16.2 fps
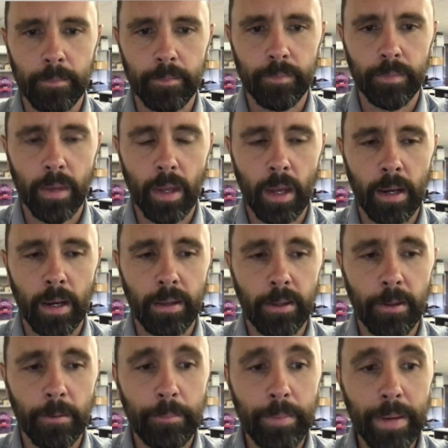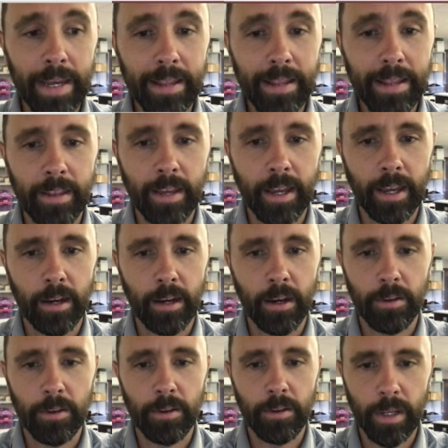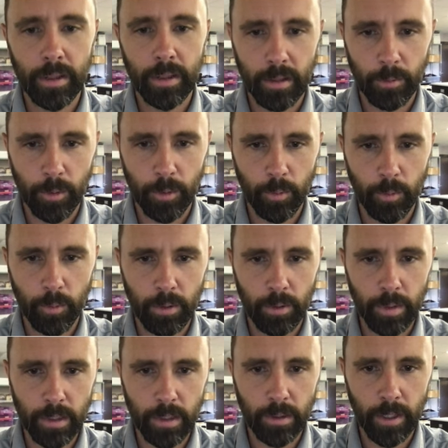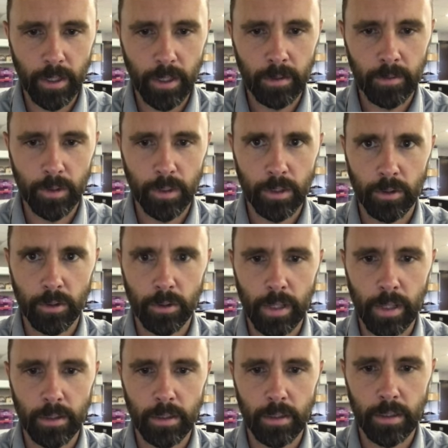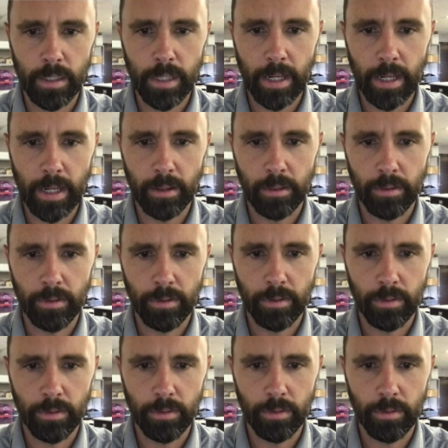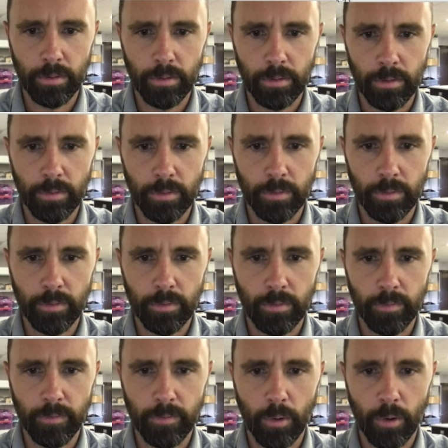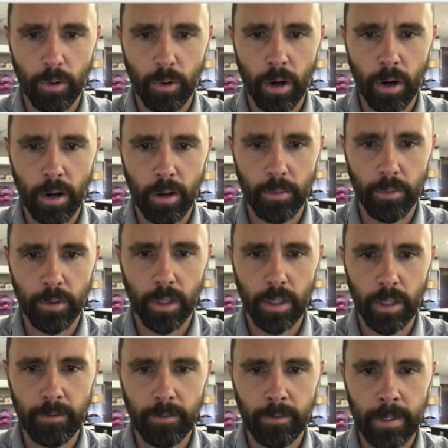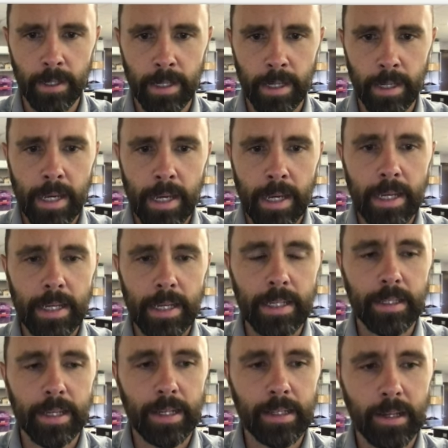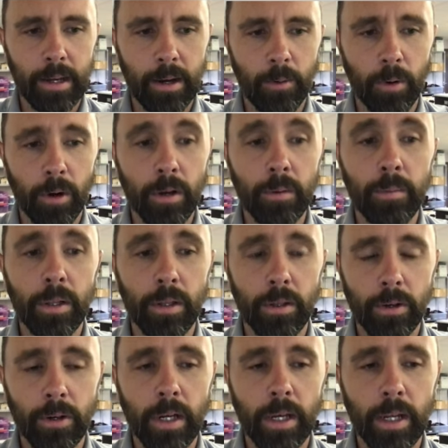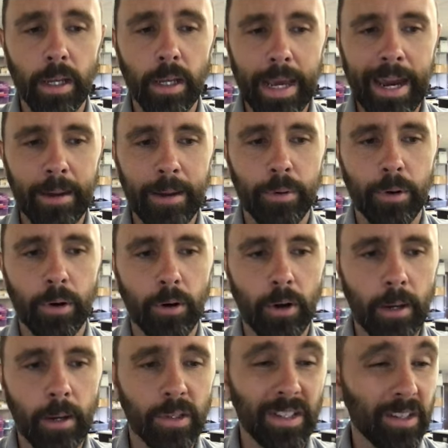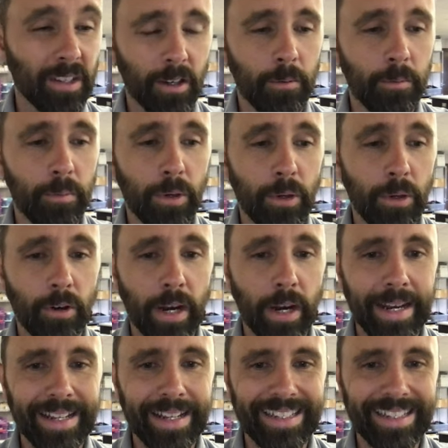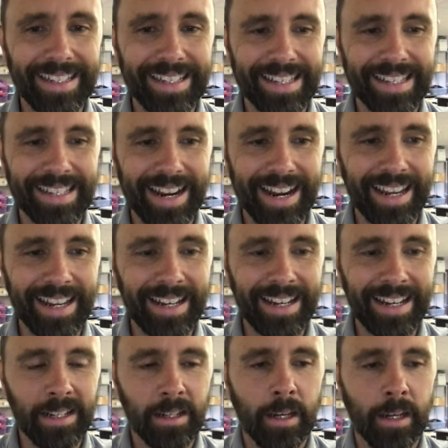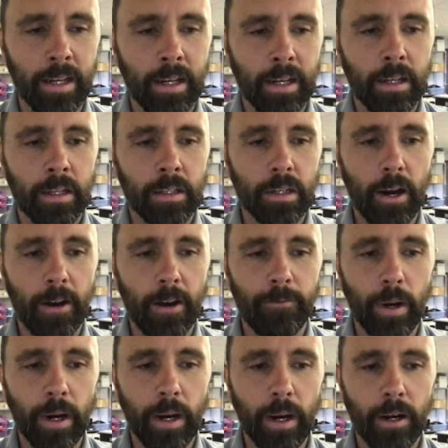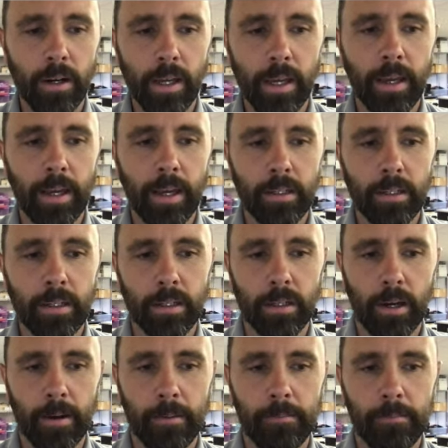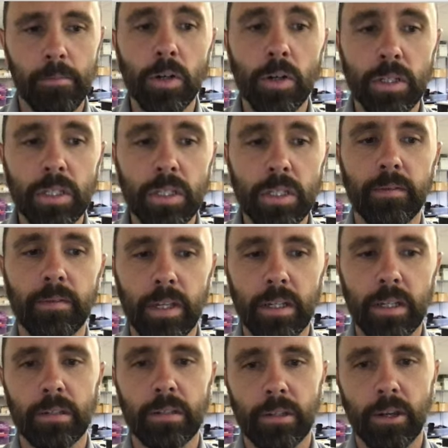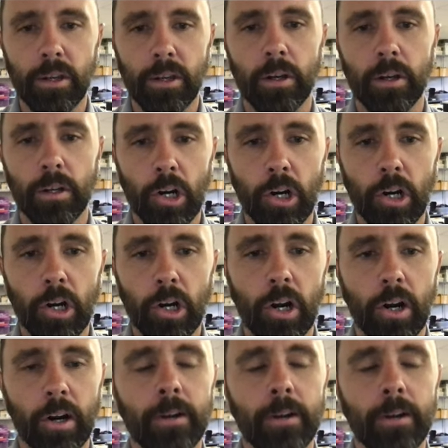another big thing that we will be doing, if we scroll down to day 4, I believe, is that we're going to be learning a CAD program. So that's a computer-aided design software. And most of this is going to occur